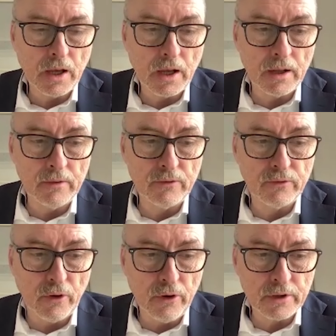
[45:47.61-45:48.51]
And
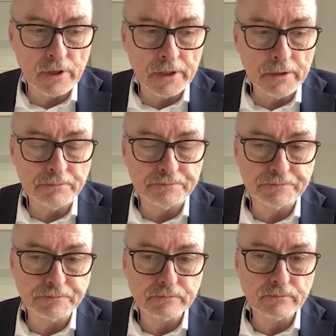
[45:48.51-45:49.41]
thirdly,
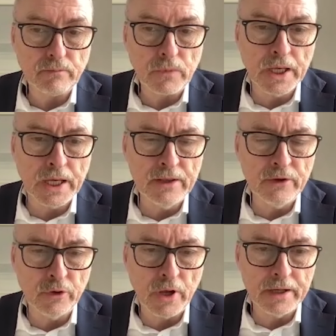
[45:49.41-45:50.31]
in the
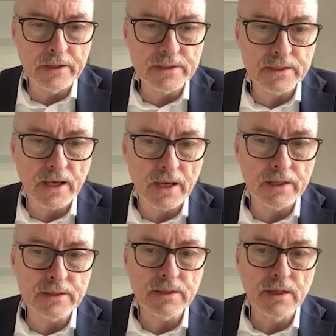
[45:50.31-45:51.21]
United
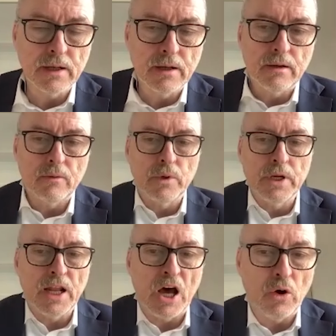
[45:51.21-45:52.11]
States, we
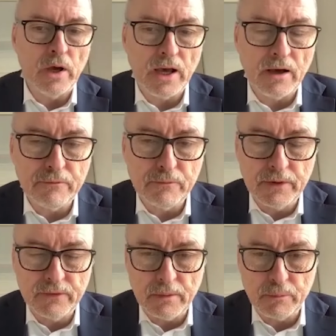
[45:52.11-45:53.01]
now have,
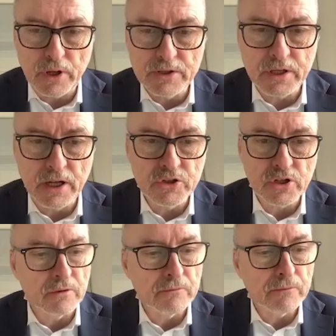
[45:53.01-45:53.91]
with the presidential
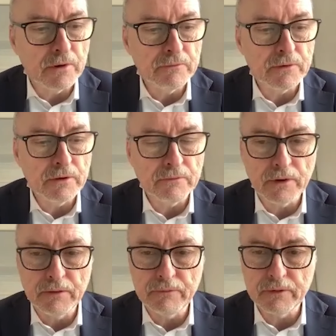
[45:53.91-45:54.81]
election, a
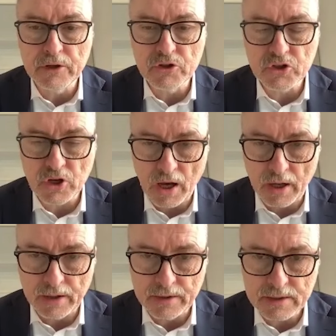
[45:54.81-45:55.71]
50-50
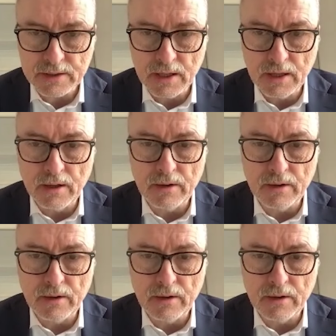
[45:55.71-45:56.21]
chance